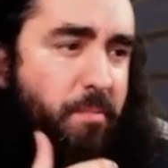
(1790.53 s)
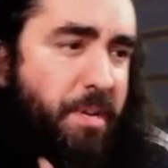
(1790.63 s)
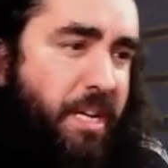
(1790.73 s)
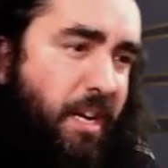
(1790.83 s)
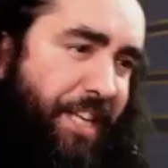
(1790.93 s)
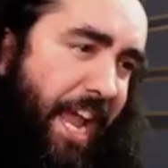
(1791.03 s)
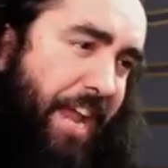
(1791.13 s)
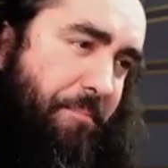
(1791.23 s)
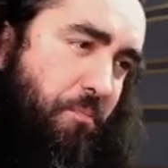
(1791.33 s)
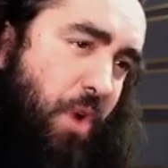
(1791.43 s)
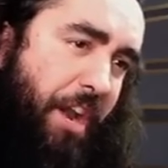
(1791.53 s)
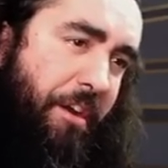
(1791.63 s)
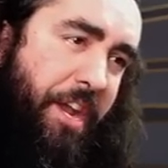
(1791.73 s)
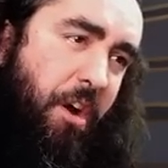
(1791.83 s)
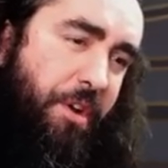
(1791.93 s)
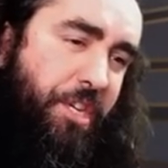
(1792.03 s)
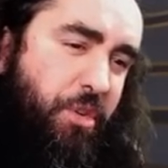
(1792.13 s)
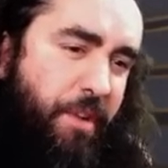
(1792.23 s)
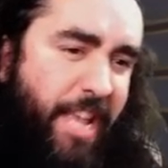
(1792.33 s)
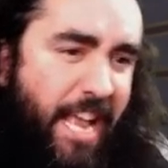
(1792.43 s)
Because hey, what are they going to
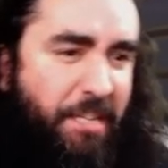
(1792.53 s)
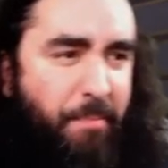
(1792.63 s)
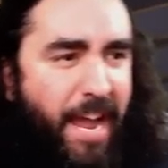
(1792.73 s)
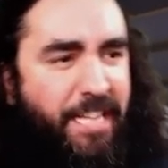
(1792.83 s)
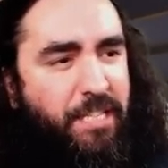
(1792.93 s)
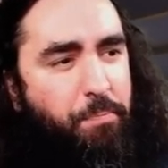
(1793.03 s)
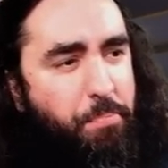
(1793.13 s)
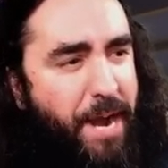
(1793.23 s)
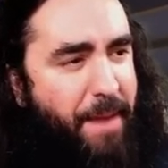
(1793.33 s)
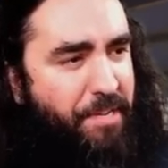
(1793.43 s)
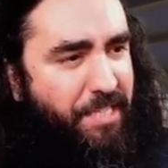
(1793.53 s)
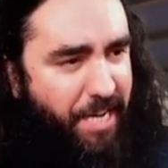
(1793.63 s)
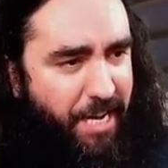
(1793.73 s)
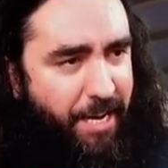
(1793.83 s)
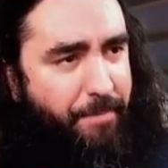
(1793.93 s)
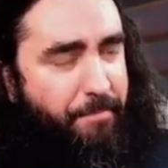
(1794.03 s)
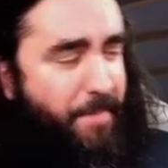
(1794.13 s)
do against my supremacy here?